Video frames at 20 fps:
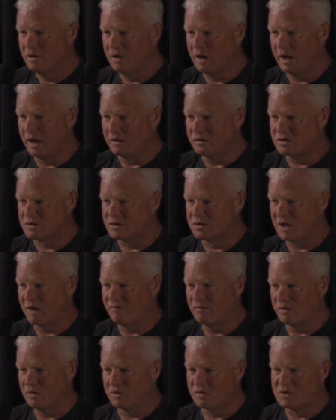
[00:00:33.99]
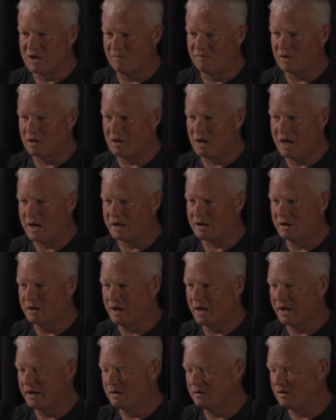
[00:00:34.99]
at 7 o'clock at
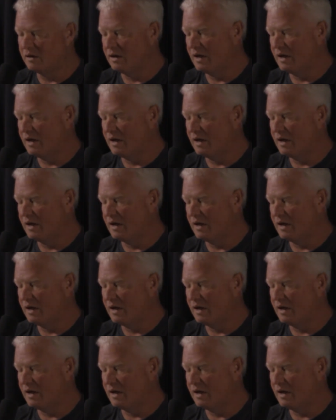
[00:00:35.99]
night,